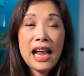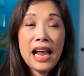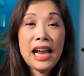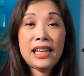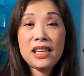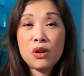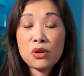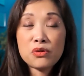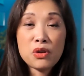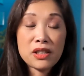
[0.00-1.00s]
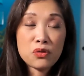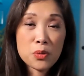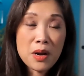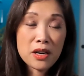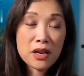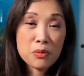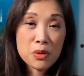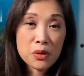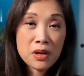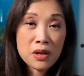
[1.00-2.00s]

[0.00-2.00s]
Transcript: and the owner of Transform Autoimmune.